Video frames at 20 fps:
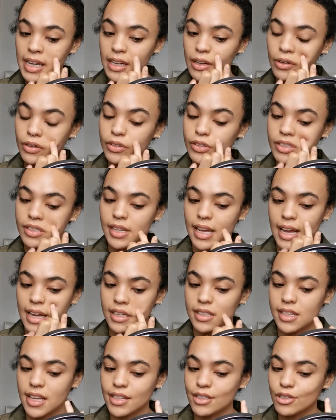in
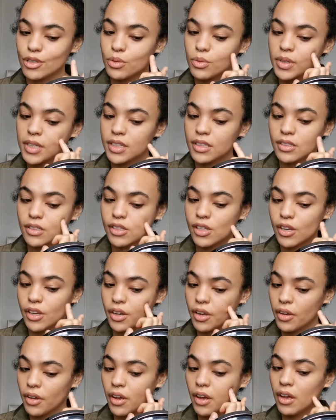contact and talking
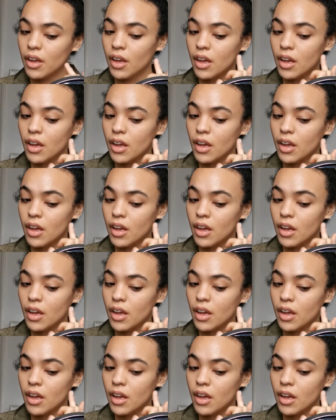to